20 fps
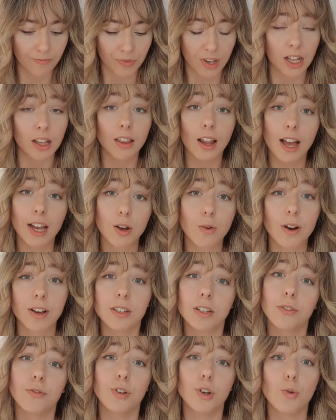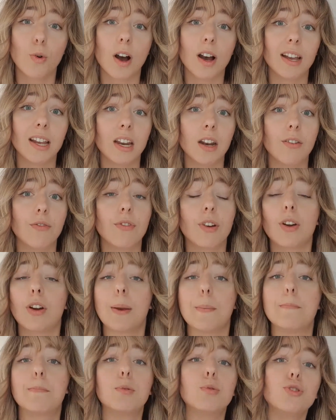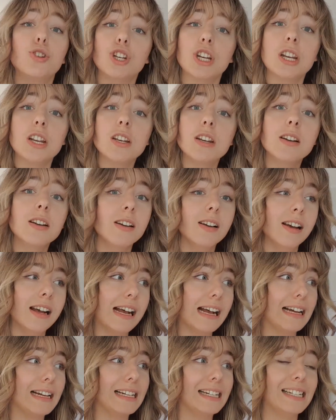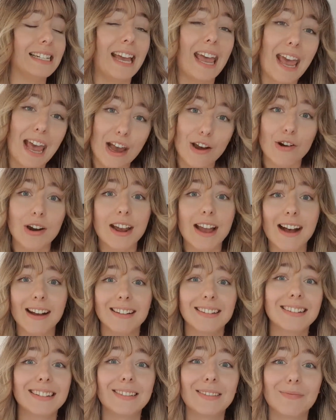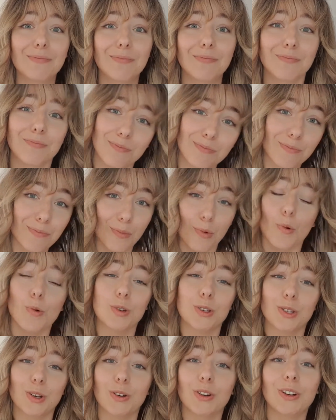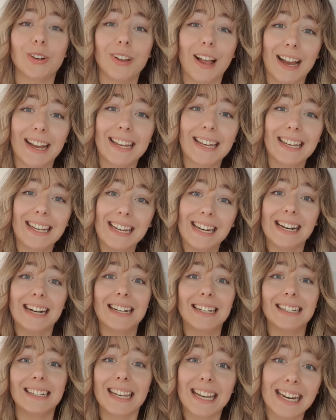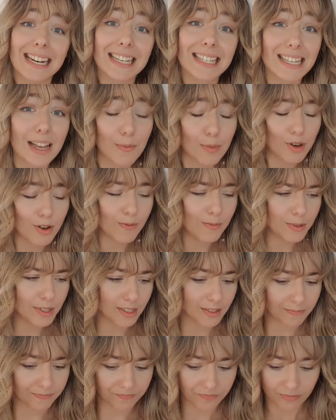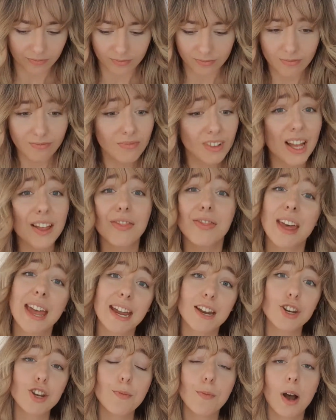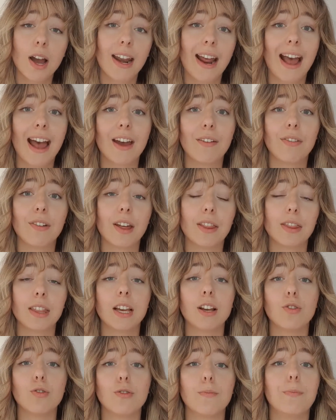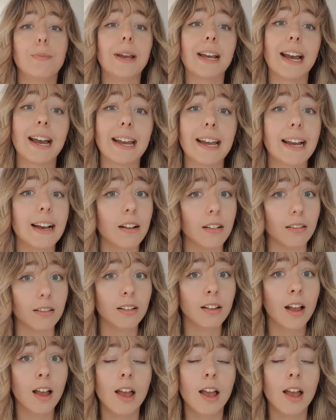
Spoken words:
Likewise, if you are in a very bushy area, more so like inner suburbs, then you might have a thing called BAL